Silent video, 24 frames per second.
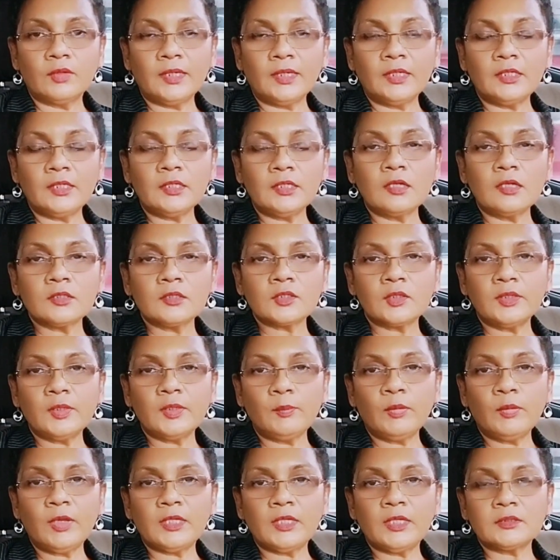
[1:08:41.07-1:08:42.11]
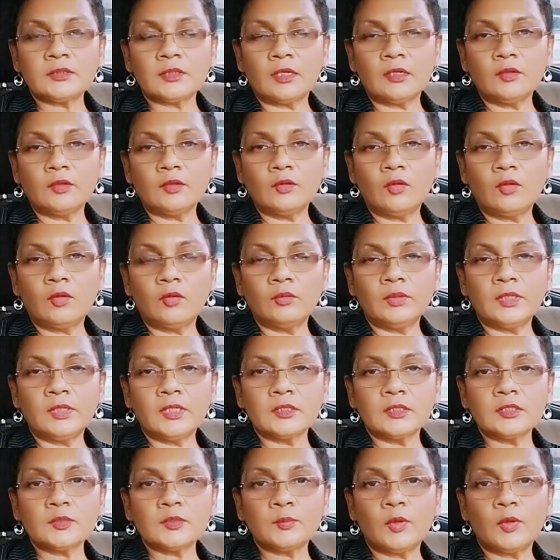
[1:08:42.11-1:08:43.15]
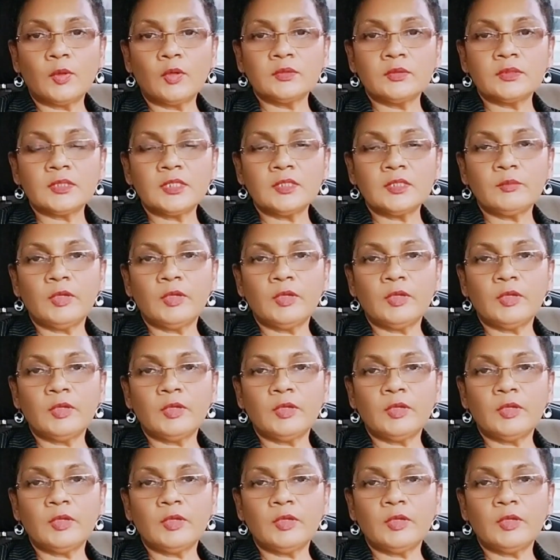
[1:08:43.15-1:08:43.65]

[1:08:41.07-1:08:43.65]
And it also depends on how their spouse is.